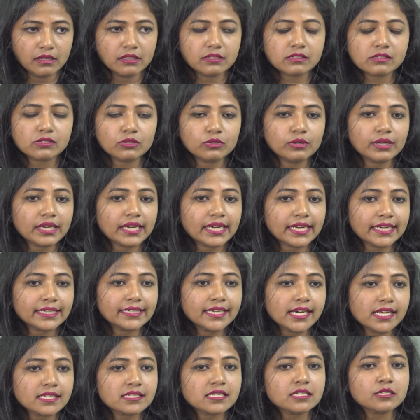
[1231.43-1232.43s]
So it
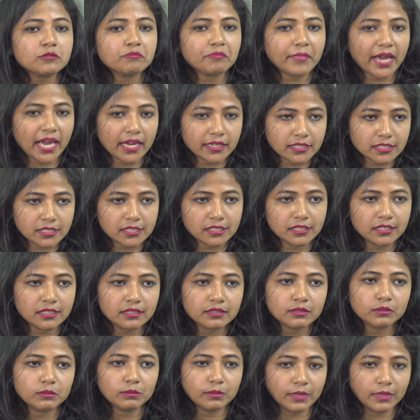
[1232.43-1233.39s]
doesn't matter